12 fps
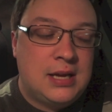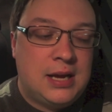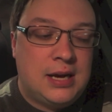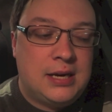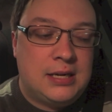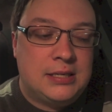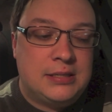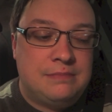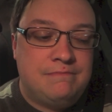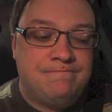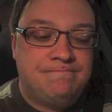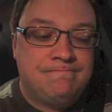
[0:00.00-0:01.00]

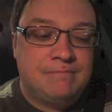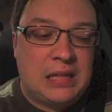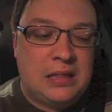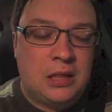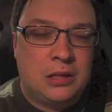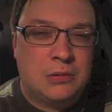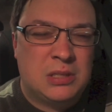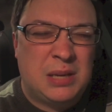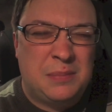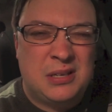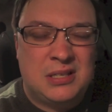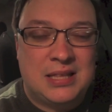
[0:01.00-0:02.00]
And then there were some
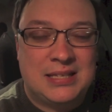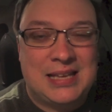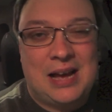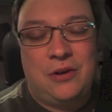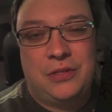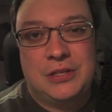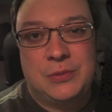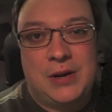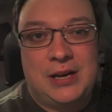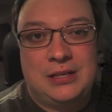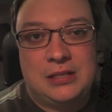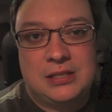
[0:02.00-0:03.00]
to the south as
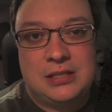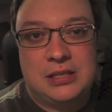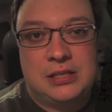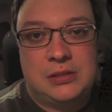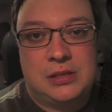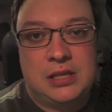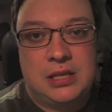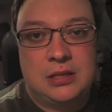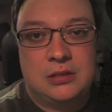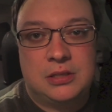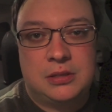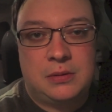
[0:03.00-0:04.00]
well. So, and then
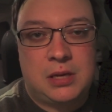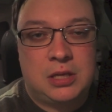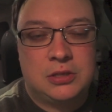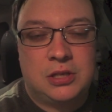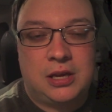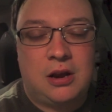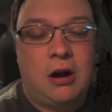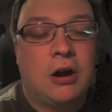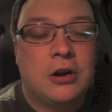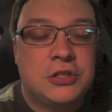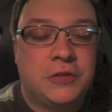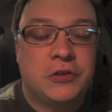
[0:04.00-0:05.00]
there's
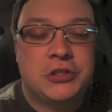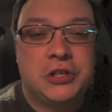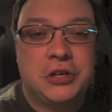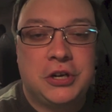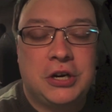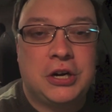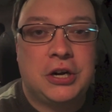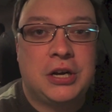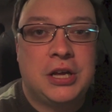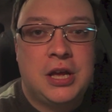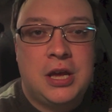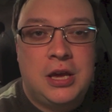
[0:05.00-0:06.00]
cars overturned.
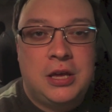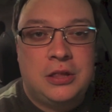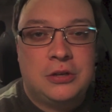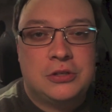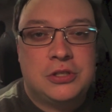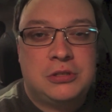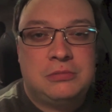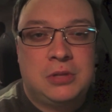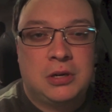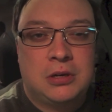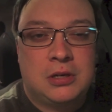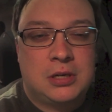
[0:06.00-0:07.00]
There's
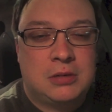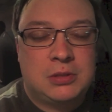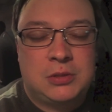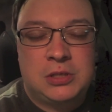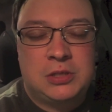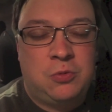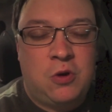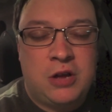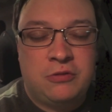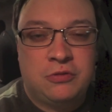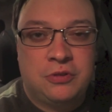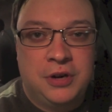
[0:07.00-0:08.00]
this one
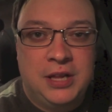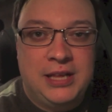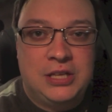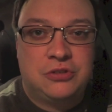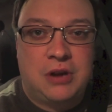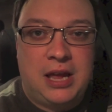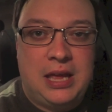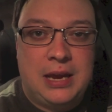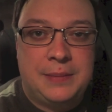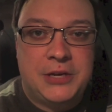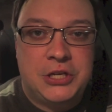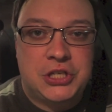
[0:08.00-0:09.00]
really striking
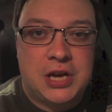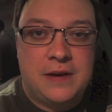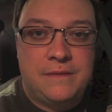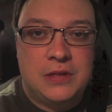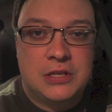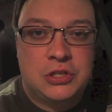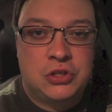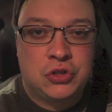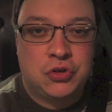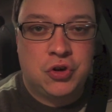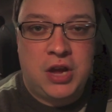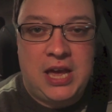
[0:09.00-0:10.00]
image of this
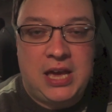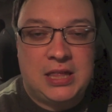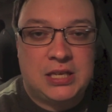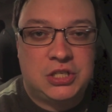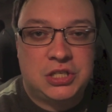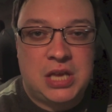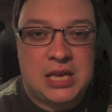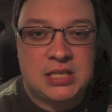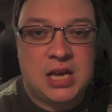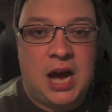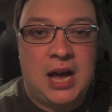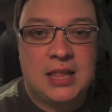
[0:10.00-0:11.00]
tree that just has
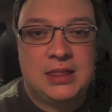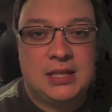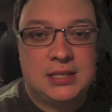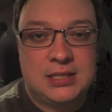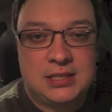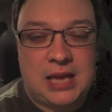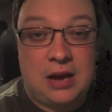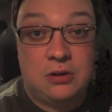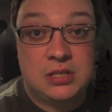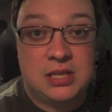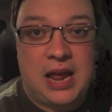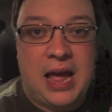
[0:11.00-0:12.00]
cut this
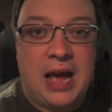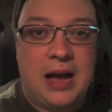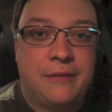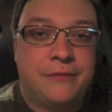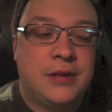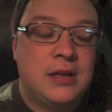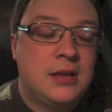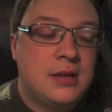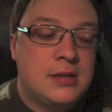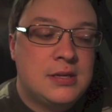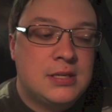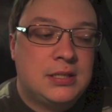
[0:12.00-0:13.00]
house in half.
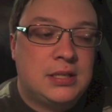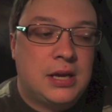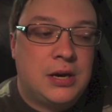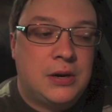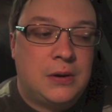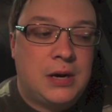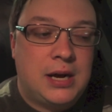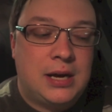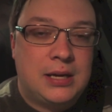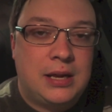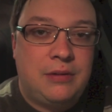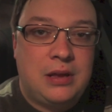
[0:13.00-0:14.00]
So
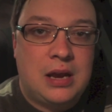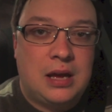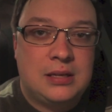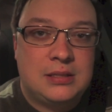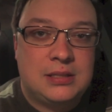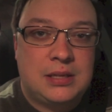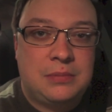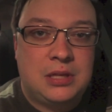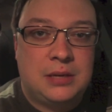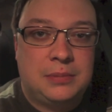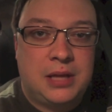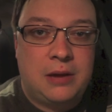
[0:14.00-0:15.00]
definitely not something
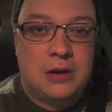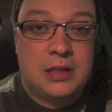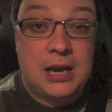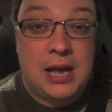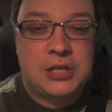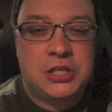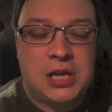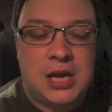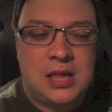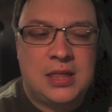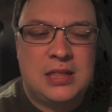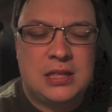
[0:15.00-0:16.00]
to play with. It actually, I
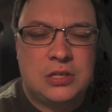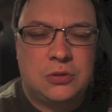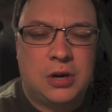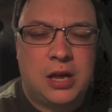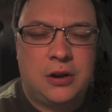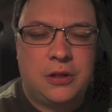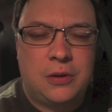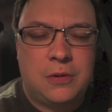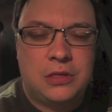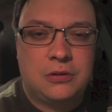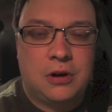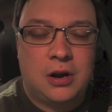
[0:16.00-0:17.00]
think the tornado that
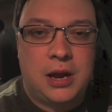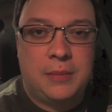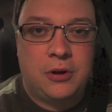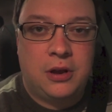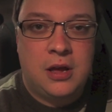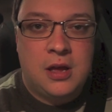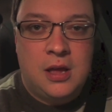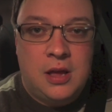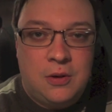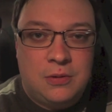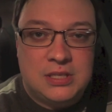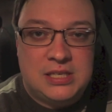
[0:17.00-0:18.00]
went through our neighborhood
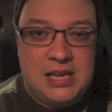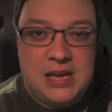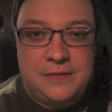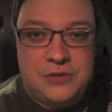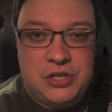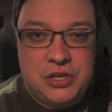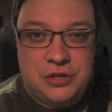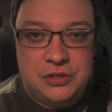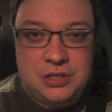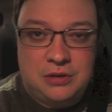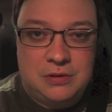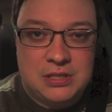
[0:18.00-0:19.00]
was an EF2,
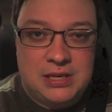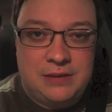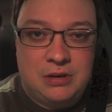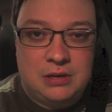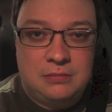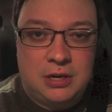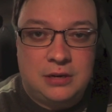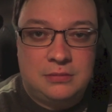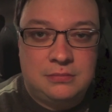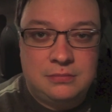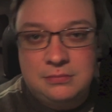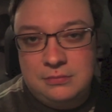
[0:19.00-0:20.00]
so it wasn't even, it
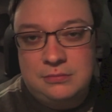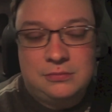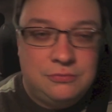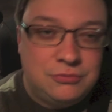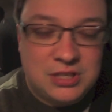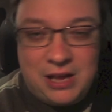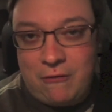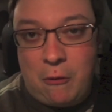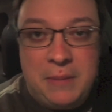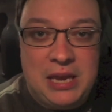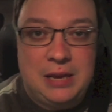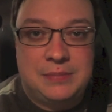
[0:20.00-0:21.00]
was kind of a
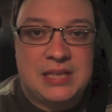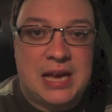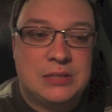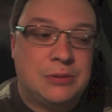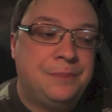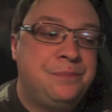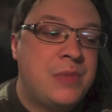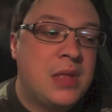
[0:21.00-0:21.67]
medium-sized one.